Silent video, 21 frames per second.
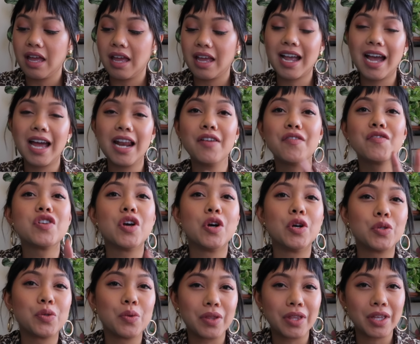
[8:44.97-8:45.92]
it kind of
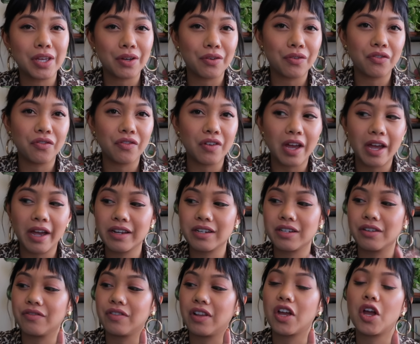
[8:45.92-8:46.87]
goes with the
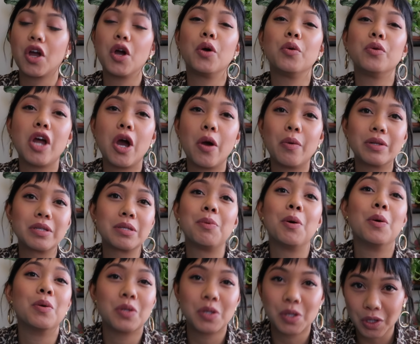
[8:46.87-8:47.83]
effect of like, oh no, it's
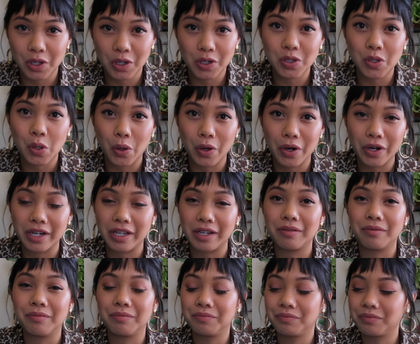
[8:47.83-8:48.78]
supposed to look torn
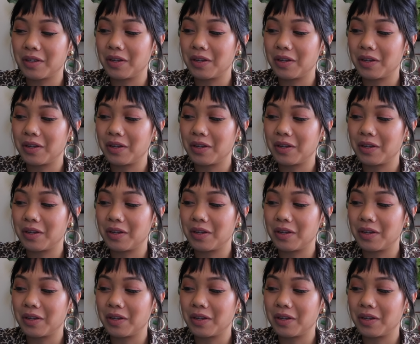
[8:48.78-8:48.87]
and,